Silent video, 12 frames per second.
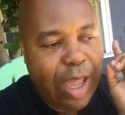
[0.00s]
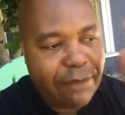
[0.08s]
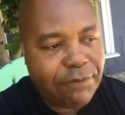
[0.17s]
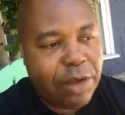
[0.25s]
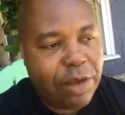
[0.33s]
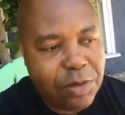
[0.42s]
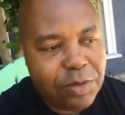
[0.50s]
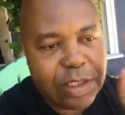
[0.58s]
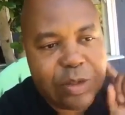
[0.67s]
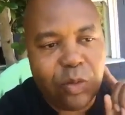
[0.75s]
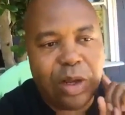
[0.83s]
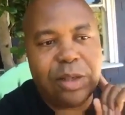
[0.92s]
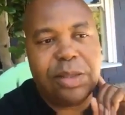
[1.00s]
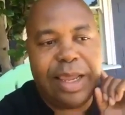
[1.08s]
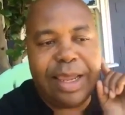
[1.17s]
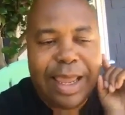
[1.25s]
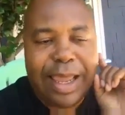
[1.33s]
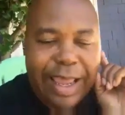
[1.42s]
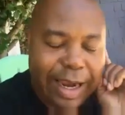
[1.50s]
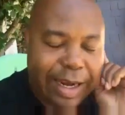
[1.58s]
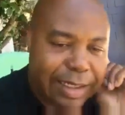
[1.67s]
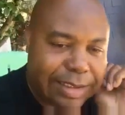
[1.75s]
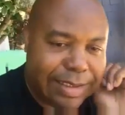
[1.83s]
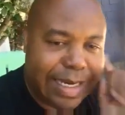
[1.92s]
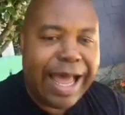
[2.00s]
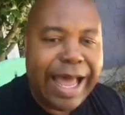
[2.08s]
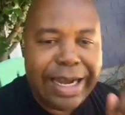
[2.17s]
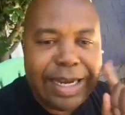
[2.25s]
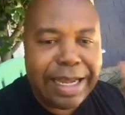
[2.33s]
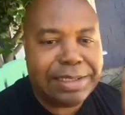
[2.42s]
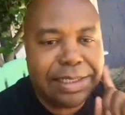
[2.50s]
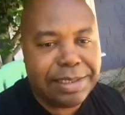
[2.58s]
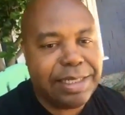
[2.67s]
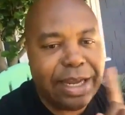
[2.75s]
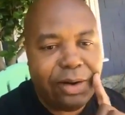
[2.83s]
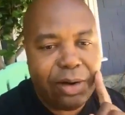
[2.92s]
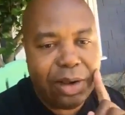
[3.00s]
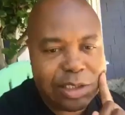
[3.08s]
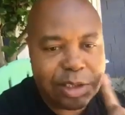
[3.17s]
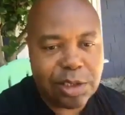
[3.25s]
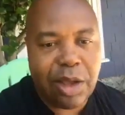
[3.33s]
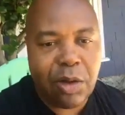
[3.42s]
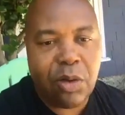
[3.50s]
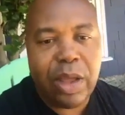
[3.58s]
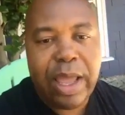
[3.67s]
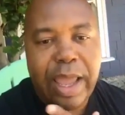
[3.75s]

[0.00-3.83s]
to do this one thing, and it's not necessarily so.